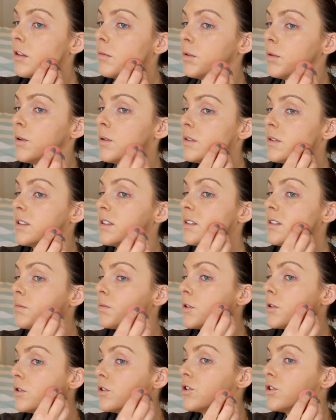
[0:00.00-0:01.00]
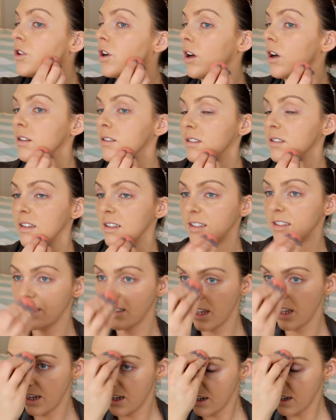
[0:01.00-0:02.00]
the beauty sponge onto the
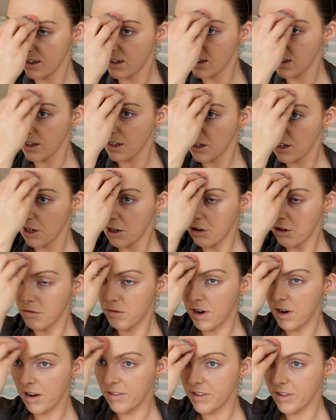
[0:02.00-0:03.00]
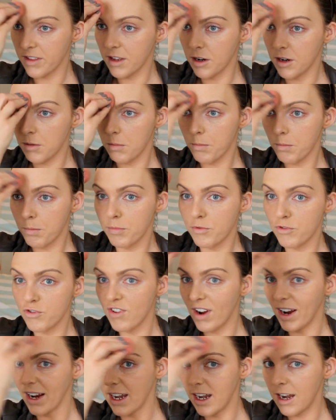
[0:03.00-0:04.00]
skin rather than
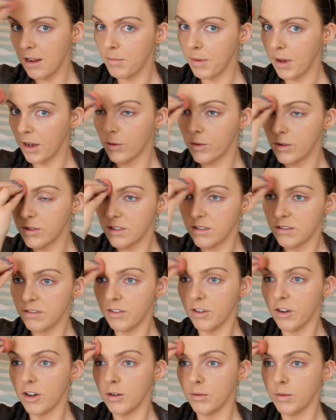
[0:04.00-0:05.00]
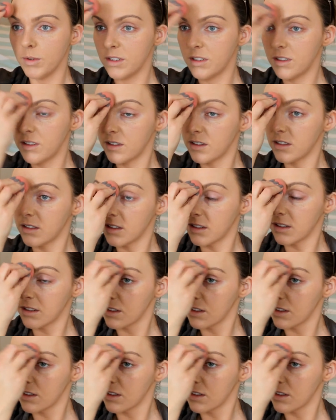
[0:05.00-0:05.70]
dragging it backwards and forwards.